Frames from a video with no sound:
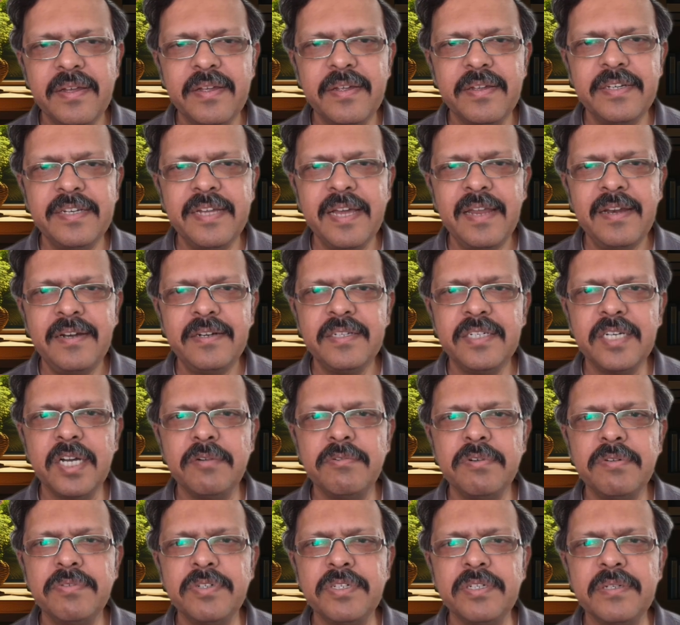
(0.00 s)
Reality,
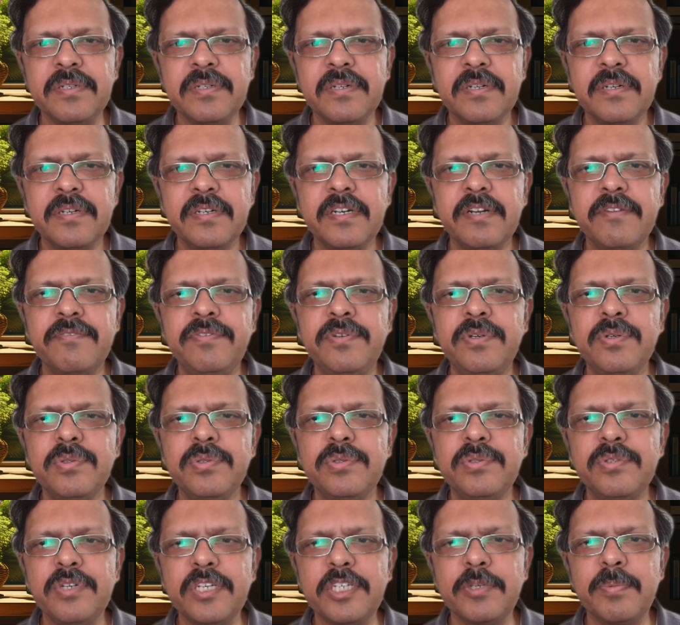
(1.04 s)
however,
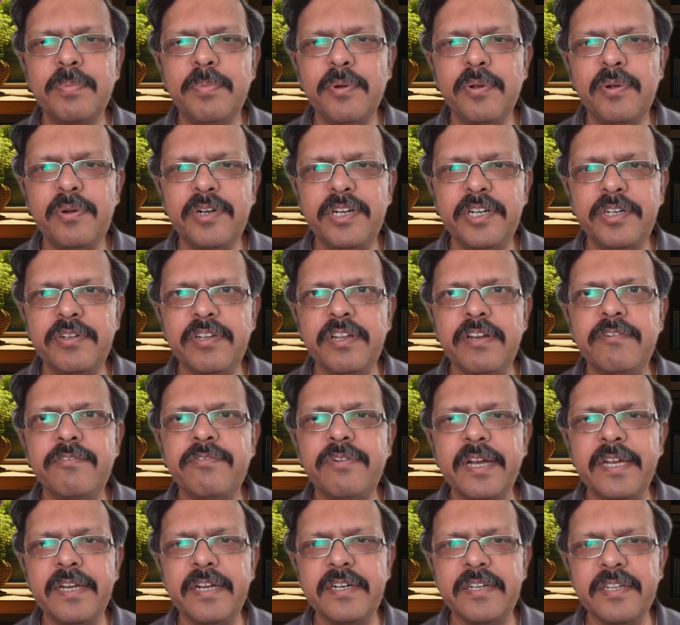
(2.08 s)
refused to explode into
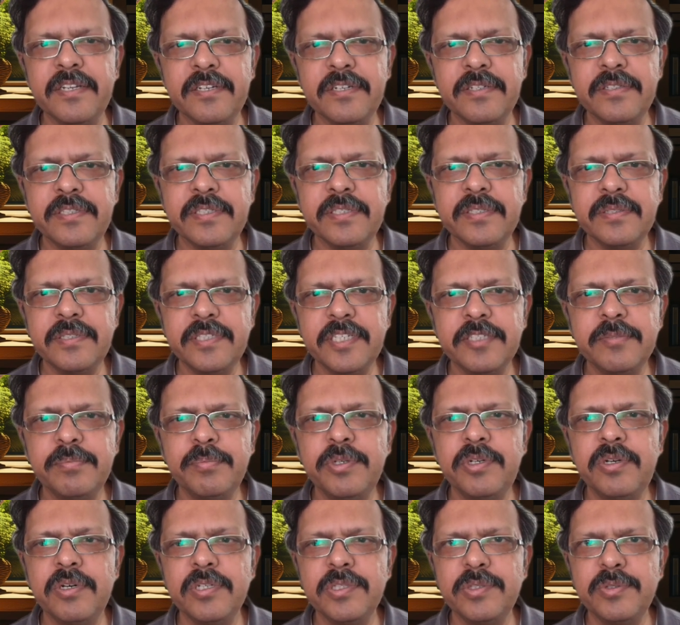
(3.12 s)
infinite energy. Just
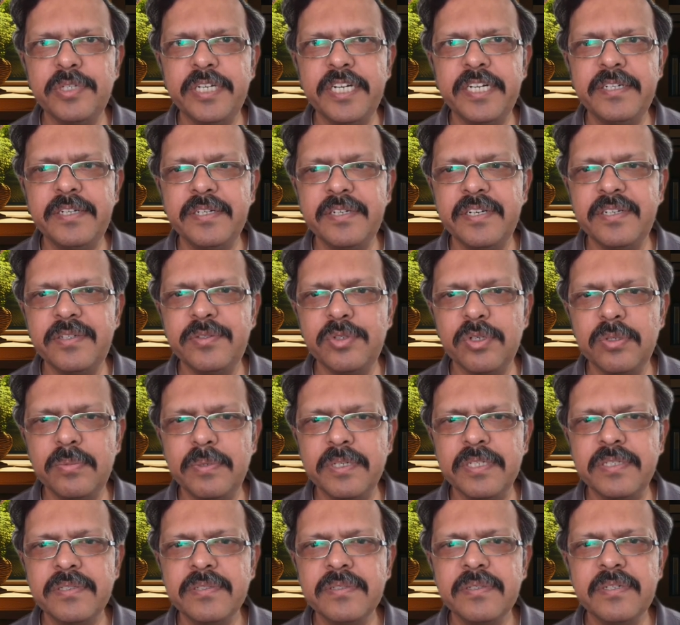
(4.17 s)
because you heated it so
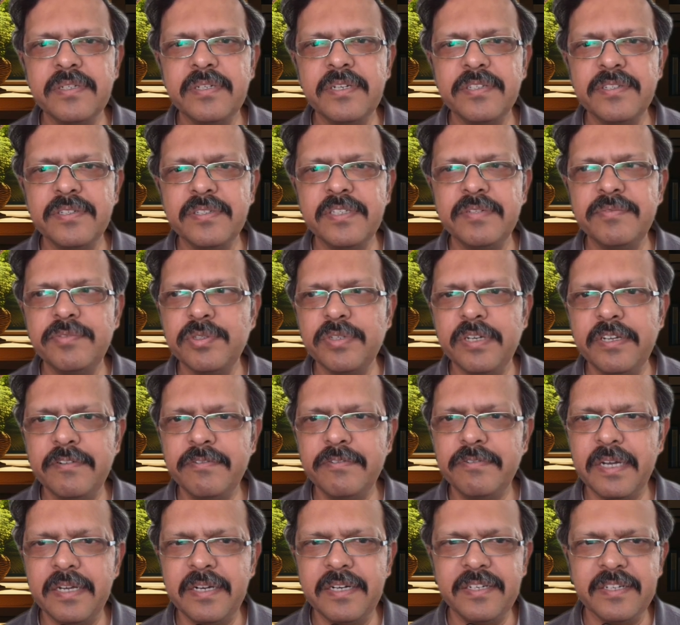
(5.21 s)
much, it doesn't give you
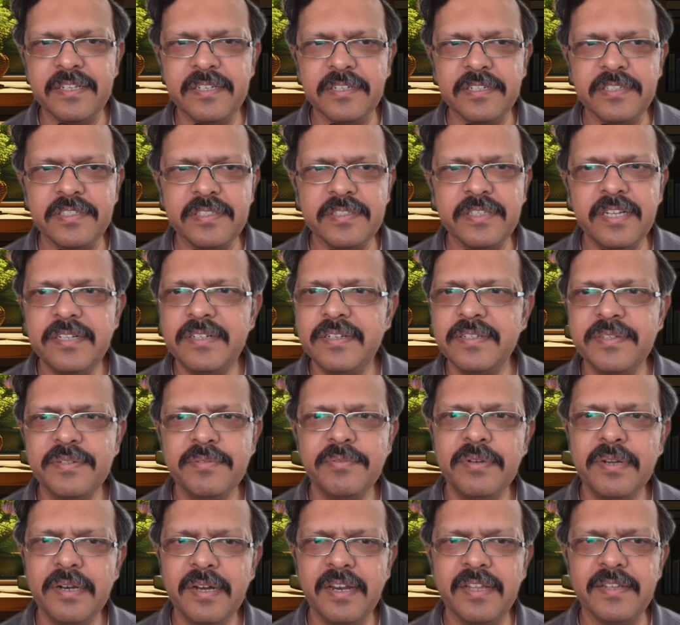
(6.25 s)
infinite energy. That
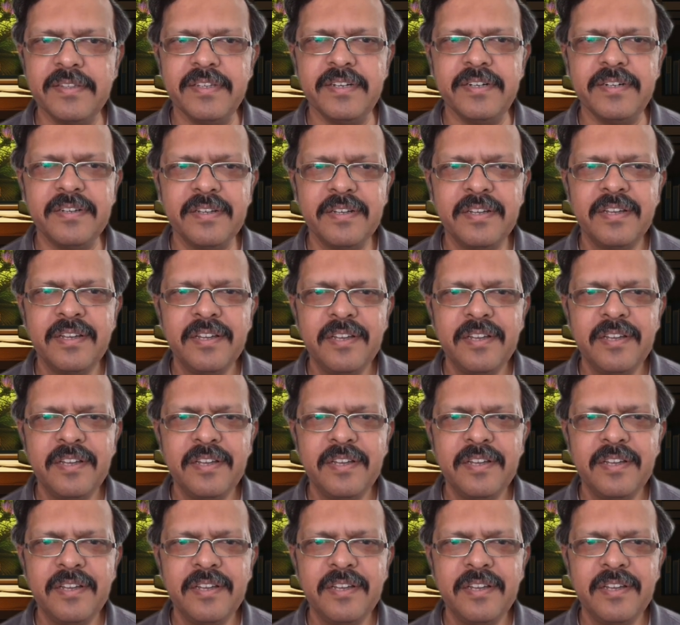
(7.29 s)
doesn't work like that.